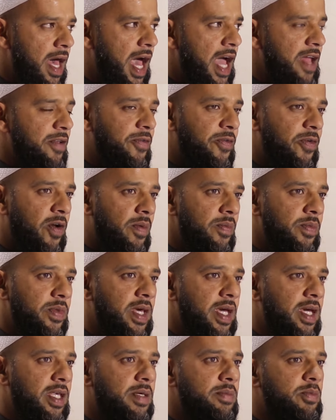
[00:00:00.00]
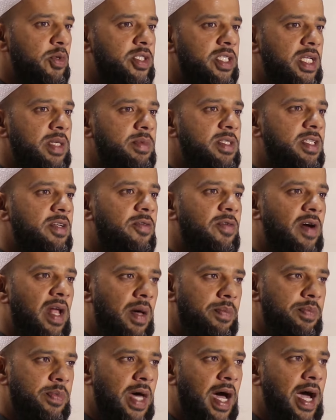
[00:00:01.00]
And from there, the Muslims
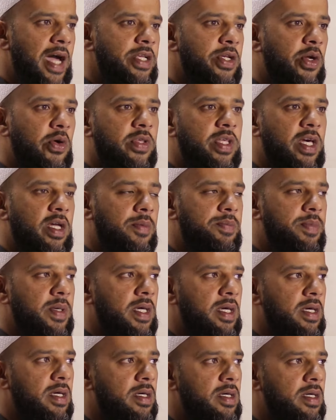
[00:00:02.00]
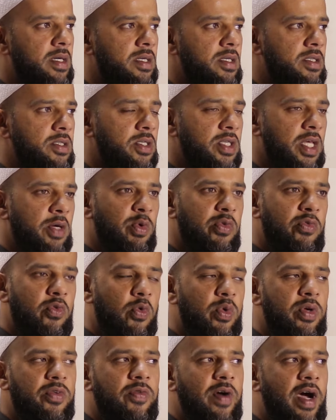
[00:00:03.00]
developed hydrotherapy. So,
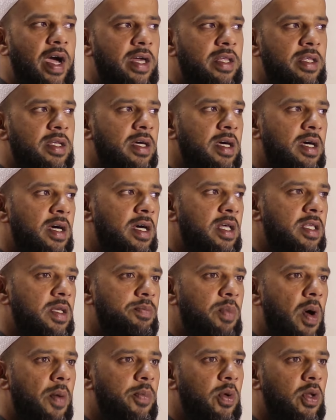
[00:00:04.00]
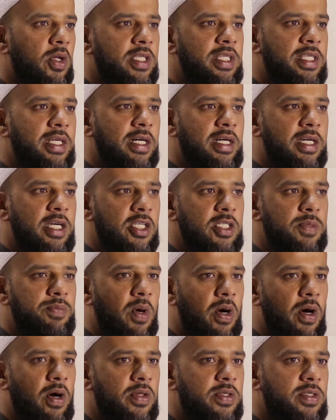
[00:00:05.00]
therefore, we find the popular Turkish
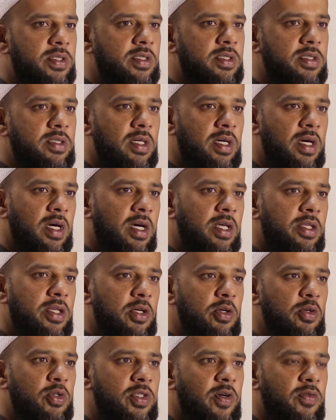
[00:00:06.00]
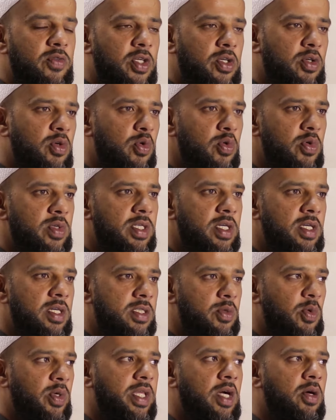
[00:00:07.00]
baths, the use of
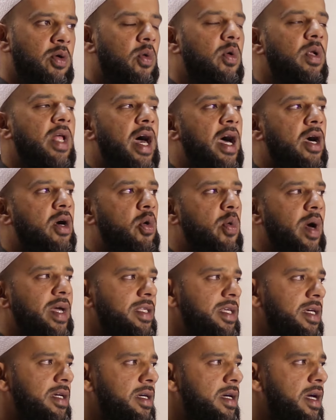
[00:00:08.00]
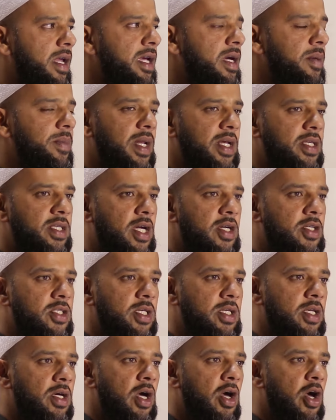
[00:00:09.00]
jacuzzis, what they call aquatic
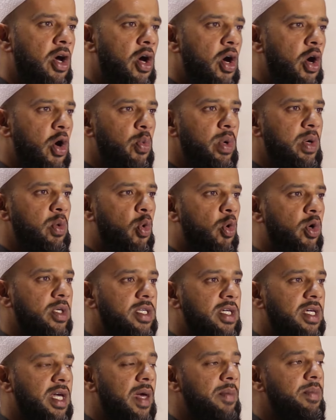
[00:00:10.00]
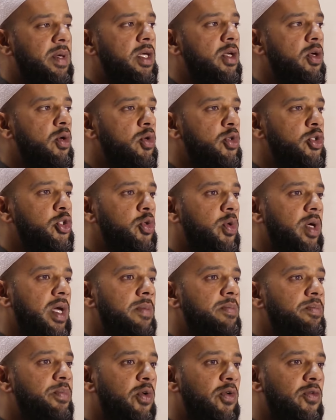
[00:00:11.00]
rehabilitation, where water can be used to
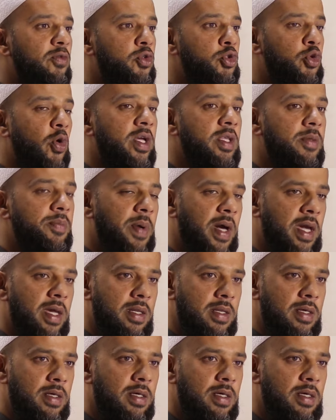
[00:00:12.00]
improve joint pain.